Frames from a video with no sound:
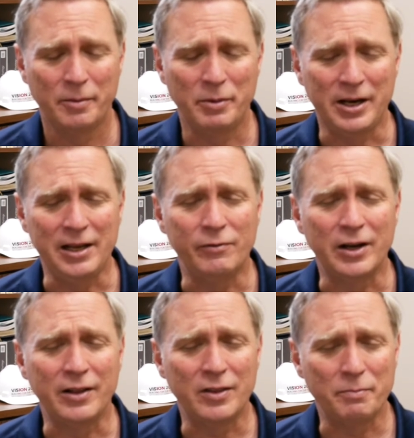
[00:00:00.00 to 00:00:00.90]
But
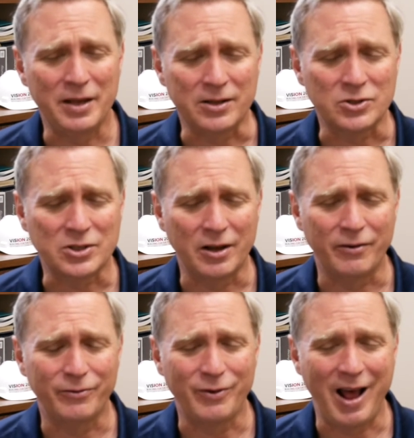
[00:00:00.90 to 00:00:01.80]
even in the midst
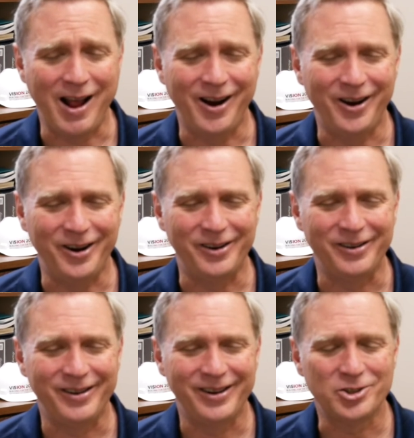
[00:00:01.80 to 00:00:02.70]
of
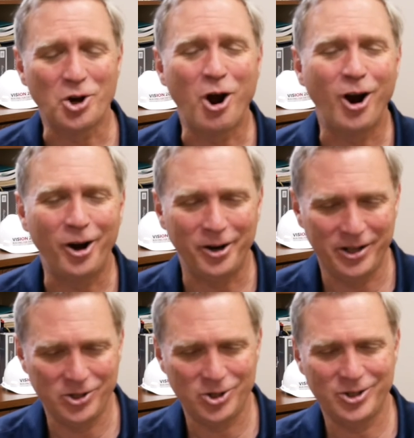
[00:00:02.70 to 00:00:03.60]
our
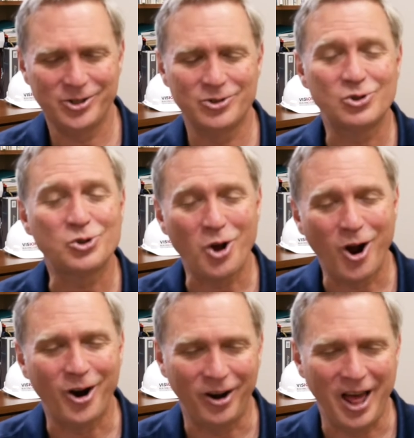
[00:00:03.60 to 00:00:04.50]
tarnished
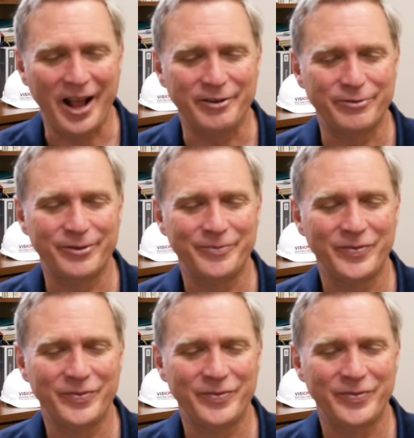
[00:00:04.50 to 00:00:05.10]
star life,